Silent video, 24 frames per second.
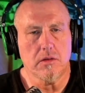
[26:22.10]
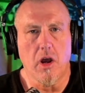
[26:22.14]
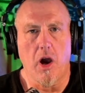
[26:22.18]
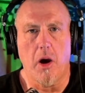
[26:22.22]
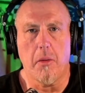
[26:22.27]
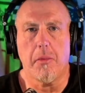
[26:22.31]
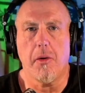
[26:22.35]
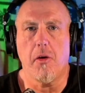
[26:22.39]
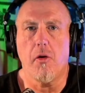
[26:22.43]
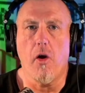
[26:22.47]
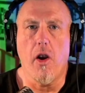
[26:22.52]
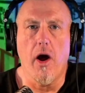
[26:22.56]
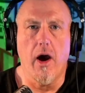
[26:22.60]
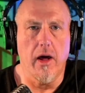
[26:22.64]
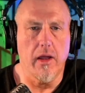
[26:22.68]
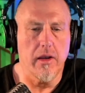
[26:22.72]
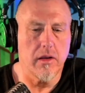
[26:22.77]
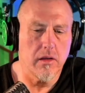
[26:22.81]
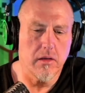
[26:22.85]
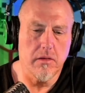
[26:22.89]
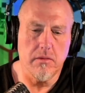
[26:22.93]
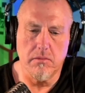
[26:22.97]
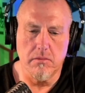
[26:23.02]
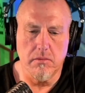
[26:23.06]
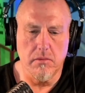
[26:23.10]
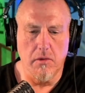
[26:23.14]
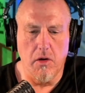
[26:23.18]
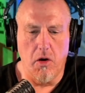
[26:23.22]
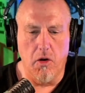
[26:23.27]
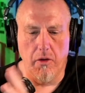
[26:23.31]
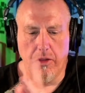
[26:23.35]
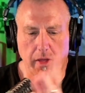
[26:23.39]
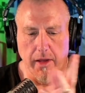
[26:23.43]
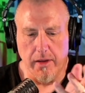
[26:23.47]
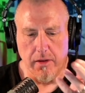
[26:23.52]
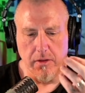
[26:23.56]
copyright,
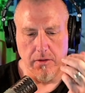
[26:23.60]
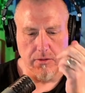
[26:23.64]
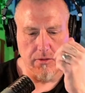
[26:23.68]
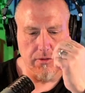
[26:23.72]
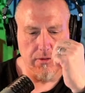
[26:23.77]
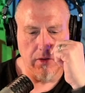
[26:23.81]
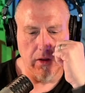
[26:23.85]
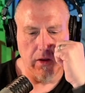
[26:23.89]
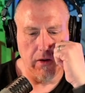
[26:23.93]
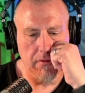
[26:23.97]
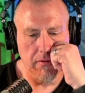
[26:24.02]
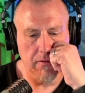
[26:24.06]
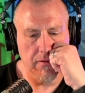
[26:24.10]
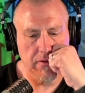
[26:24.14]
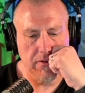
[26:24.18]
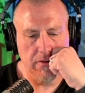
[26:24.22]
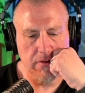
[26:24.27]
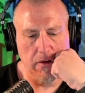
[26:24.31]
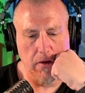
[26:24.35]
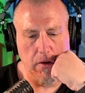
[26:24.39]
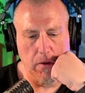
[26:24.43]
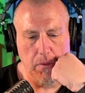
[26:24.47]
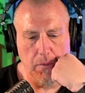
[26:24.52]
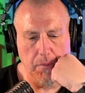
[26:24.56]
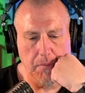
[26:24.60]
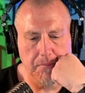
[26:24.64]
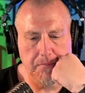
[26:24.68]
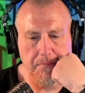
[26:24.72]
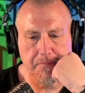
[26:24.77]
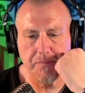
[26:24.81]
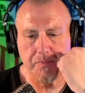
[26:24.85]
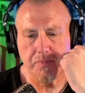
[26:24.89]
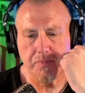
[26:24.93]
all that good stuff. So,